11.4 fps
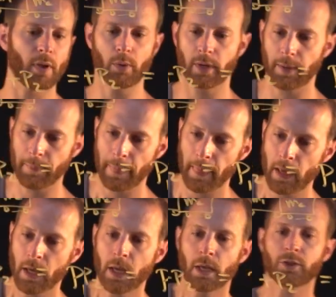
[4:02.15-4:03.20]
Okay.
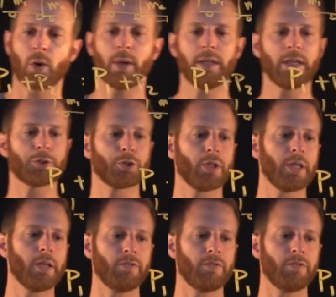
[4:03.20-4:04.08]
So initially,